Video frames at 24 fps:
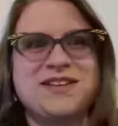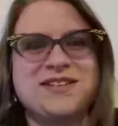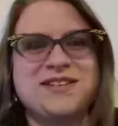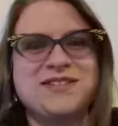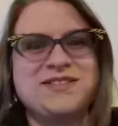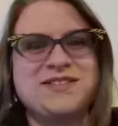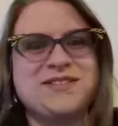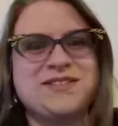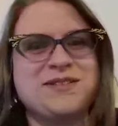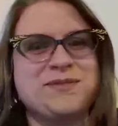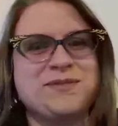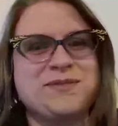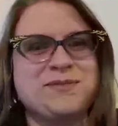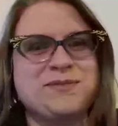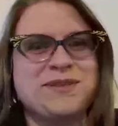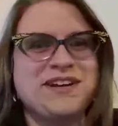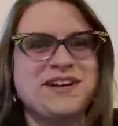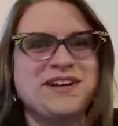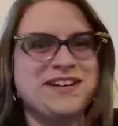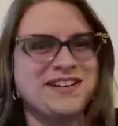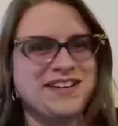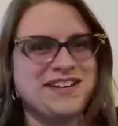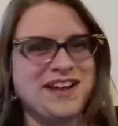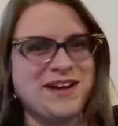So we
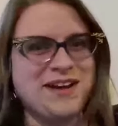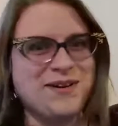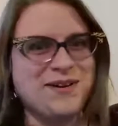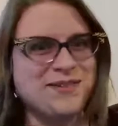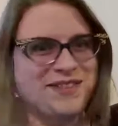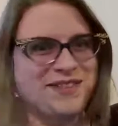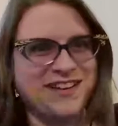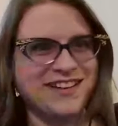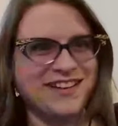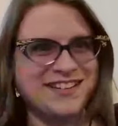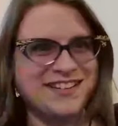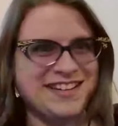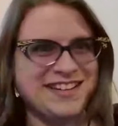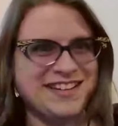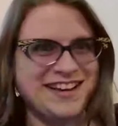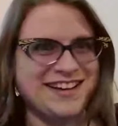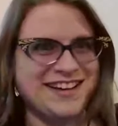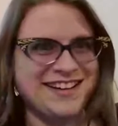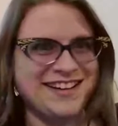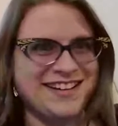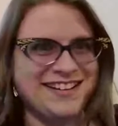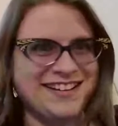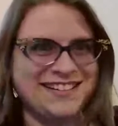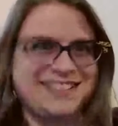are now on the
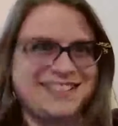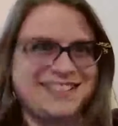air.